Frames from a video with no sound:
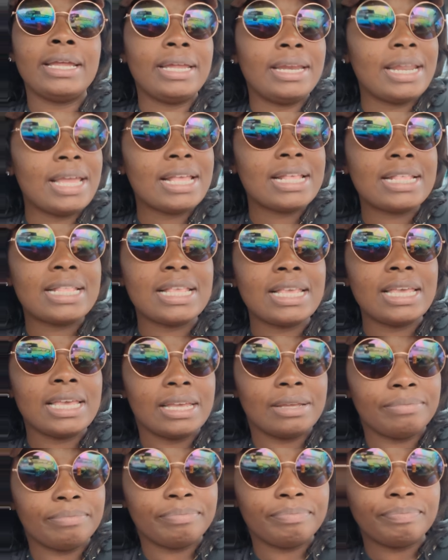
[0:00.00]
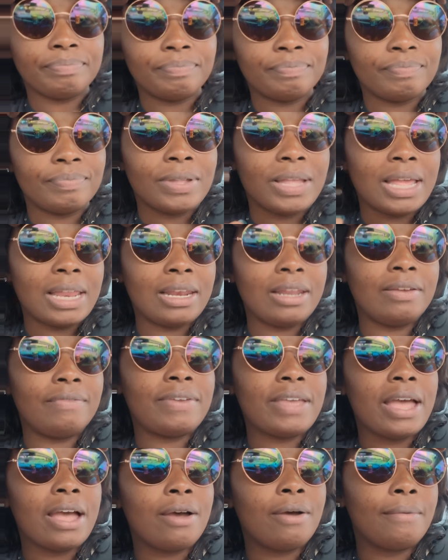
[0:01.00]
And that's it. I
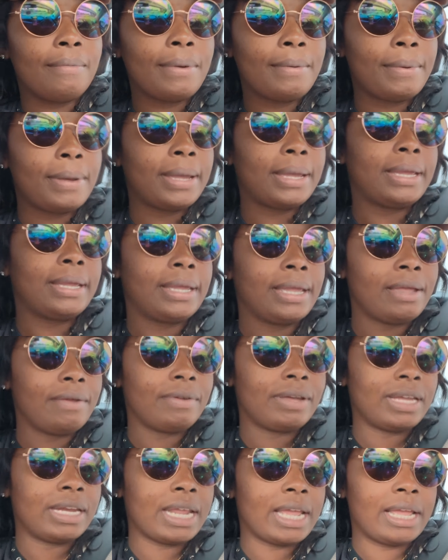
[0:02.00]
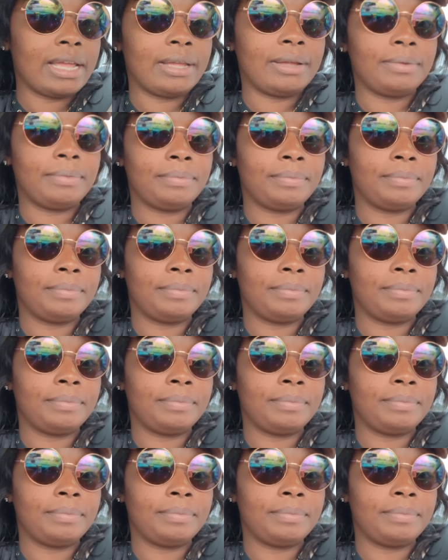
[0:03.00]
love y'all. Have a good night.